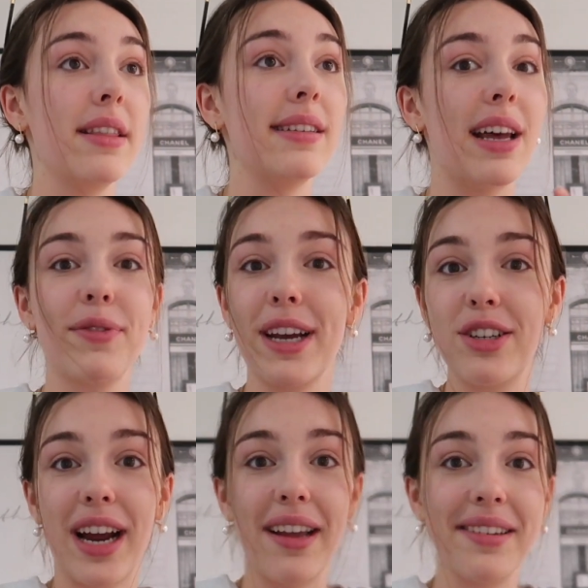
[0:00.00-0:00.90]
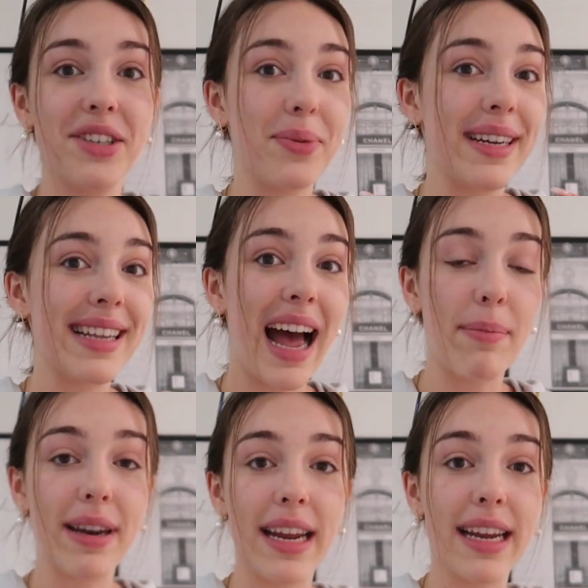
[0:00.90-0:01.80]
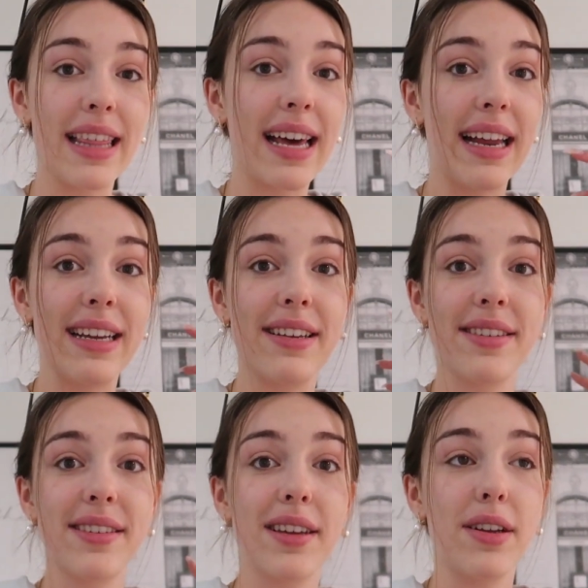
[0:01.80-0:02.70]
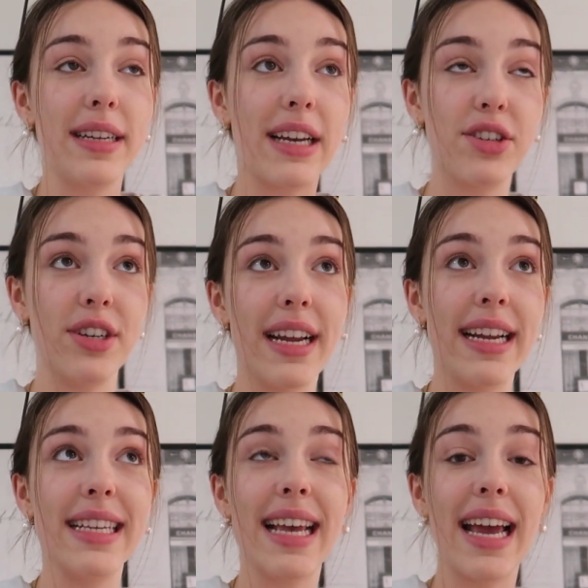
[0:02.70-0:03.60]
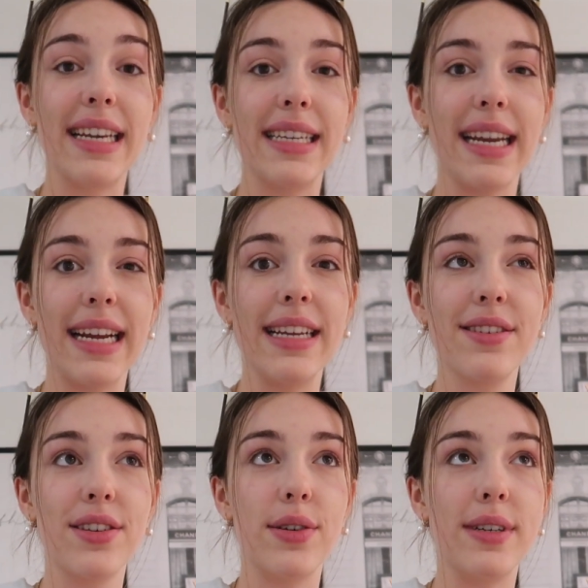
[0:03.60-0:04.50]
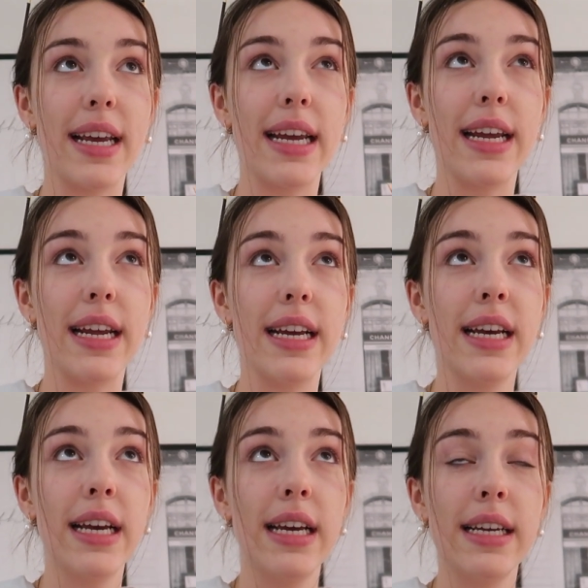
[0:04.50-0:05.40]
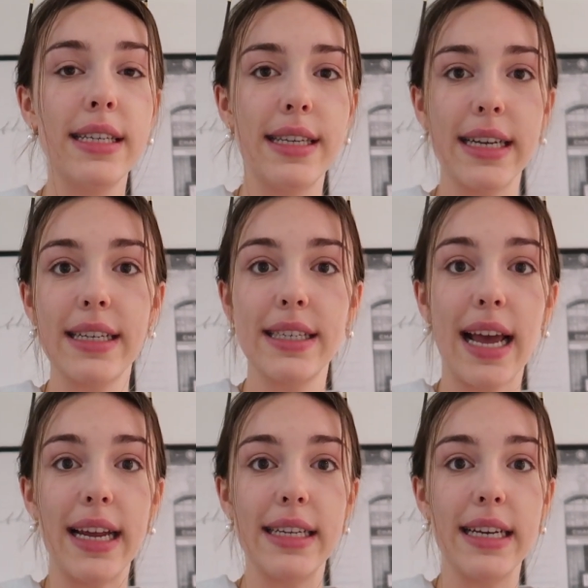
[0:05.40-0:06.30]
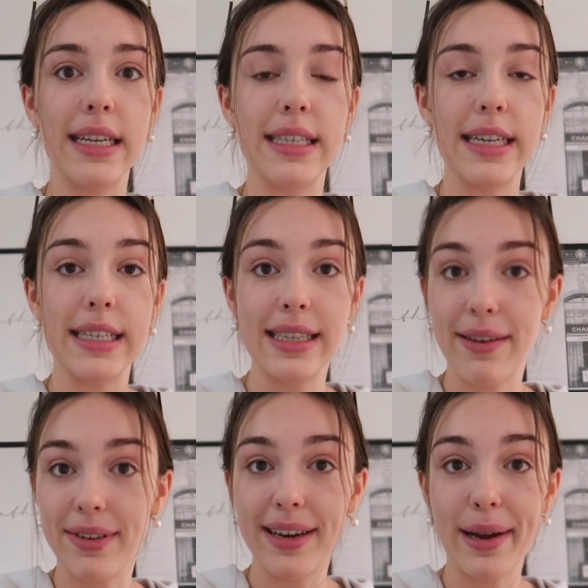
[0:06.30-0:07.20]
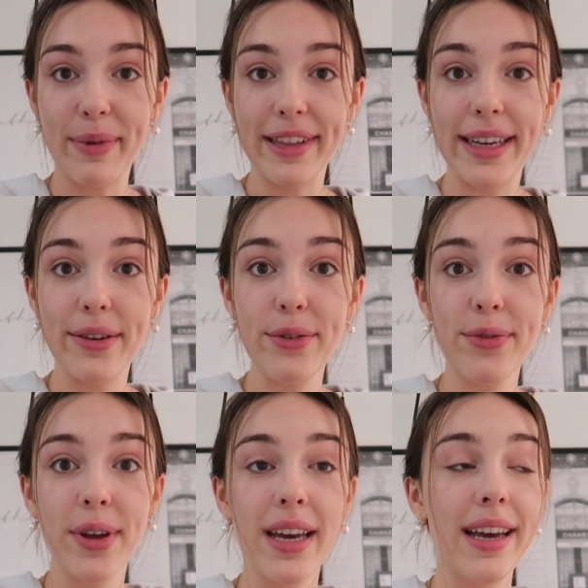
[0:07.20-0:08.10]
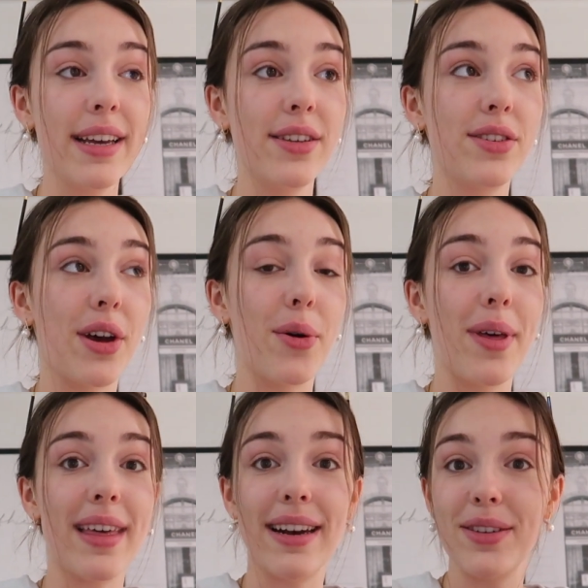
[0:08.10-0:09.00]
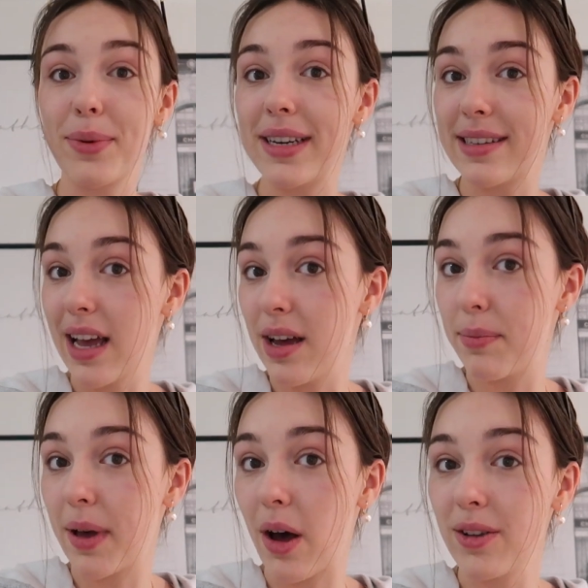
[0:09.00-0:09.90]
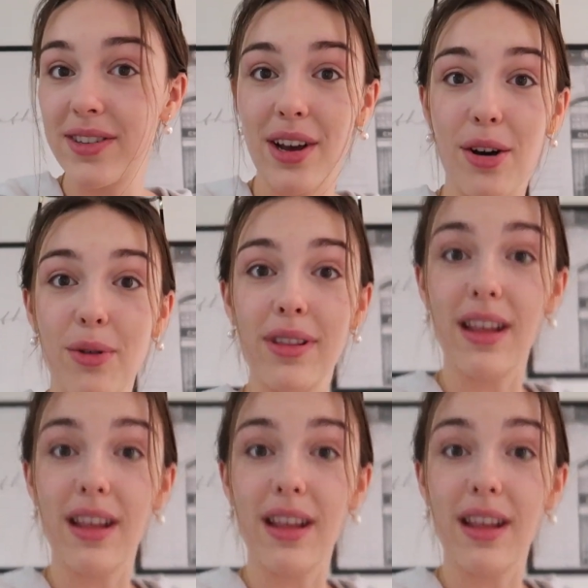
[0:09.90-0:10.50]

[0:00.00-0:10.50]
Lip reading: the self-care challenge, what is happening. That is yesterday's and today's, so day 6 and today's day 7, I believe. So that is what is up. Also,